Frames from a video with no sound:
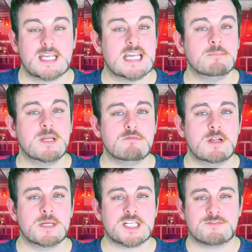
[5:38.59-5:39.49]
King B
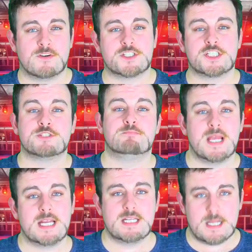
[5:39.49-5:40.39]
Remix versus
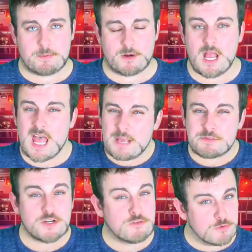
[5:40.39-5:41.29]
Big Nipper. It
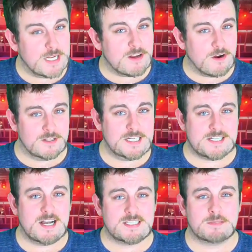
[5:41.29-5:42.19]
was a great early
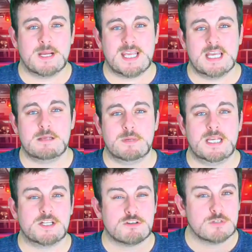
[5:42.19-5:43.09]
tactic by King
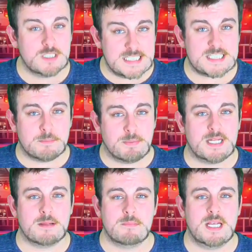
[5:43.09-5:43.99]
B to release the
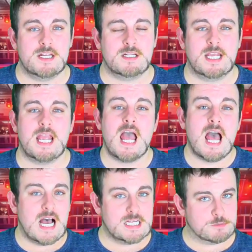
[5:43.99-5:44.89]
pit immediately,
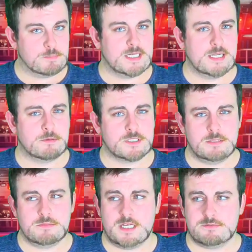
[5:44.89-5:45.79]
as Big Nipper
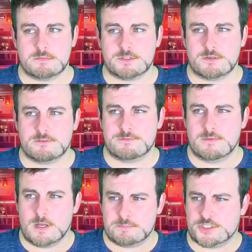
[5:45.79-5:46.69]
seemed to have some sort of
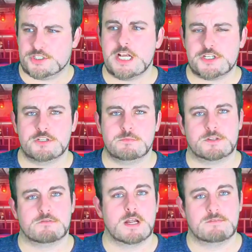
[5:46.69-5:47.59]
obsession
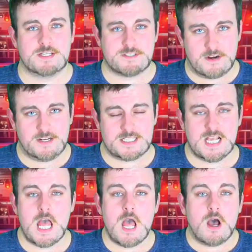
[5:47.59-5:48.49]
with driving down
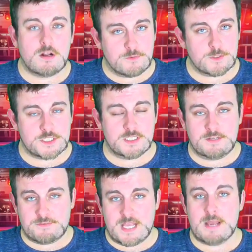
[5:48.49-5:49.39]
it.
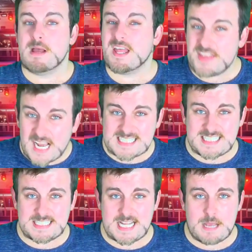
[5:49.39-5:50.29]
Unfortunately for them, that
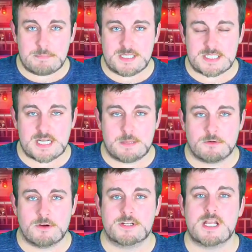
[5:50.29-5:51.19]
didn't happen this
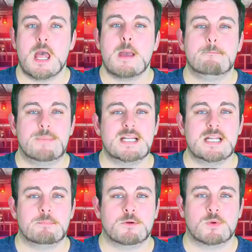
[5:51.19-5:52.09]
time around. Big
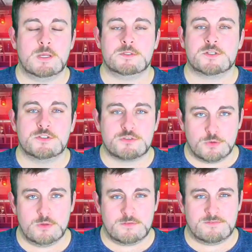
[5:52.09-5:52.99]
Nipper were able to
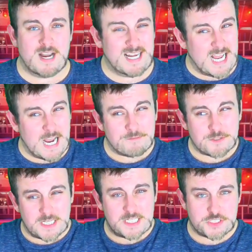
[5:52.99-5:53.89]
control the fight
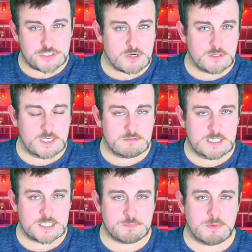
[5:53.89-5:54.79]
after getting stuck on the
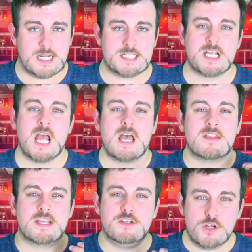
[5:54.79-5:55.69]
arena spikes.
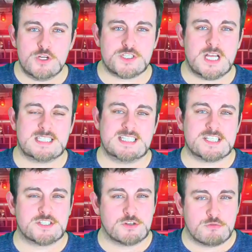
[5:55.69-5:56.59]
They used that
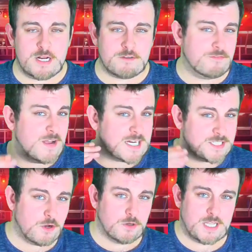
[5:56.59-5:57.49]
disc to great
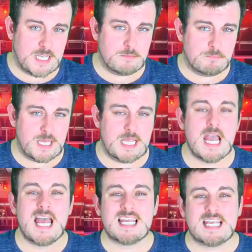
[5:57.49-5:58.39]
effect on King
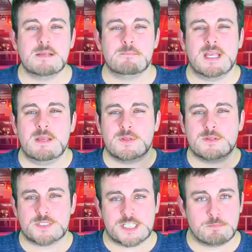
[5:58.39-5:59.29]
B. King B, with
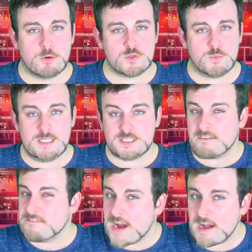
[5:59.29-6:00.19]
those exposed
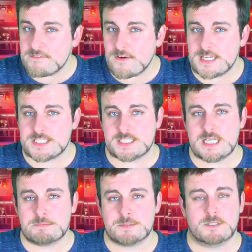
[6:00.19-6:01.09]
wheels, very
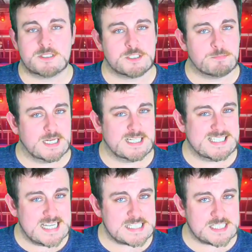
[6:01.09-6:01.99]
susceptible to
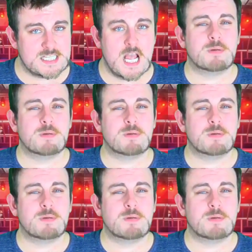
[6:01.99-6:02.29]
spinning discs.